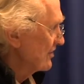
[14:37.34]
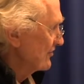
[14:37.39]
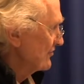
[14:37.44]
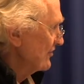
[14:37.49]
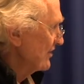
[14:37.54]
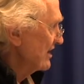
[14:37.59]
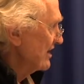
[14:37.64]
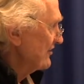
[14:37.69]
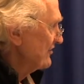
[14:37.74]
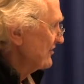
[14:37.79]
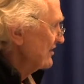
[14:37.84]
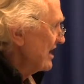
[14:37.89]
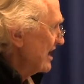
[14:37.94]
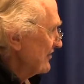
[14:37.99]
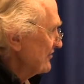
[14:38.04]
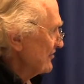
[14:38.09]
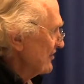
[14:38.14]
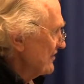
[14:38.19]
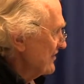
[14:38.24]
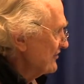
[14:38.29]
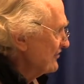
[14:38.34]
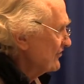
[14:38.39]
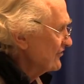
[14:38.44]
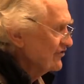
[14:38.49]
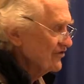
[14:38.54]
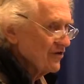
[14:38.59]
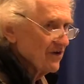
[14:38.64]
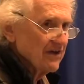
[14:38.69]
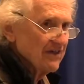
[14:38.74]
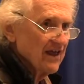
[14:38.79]
So I guess now, so this is,
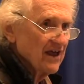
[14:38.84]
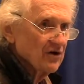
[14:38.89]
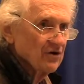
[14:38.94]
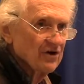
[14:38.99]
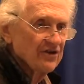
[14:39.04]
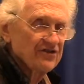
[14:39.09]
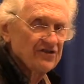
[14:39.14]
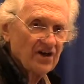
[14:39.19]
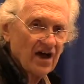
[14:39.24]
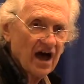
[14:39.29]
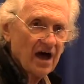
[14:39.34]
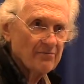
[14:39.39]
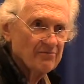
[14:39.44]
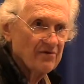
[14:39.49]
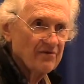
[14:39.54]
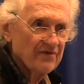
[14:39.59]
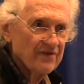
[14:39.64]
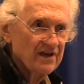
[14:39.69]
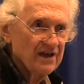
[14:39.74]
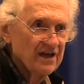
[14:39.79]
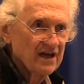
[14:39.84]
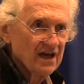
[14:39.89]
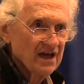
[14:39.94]
so then on top of